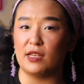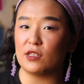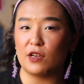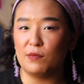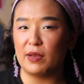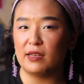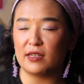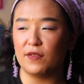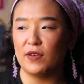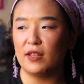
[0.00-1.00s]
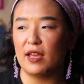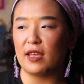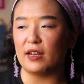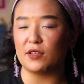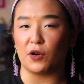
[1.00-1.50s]
skin tone based, I feel
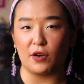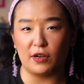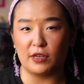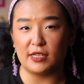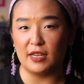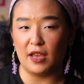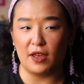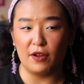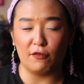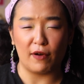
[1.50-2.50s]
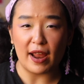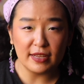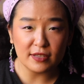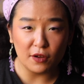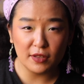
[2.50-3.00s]
like, and it's harder to get
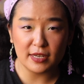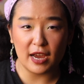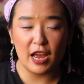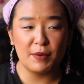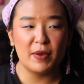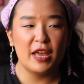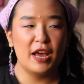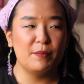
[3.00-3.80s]
right all the time.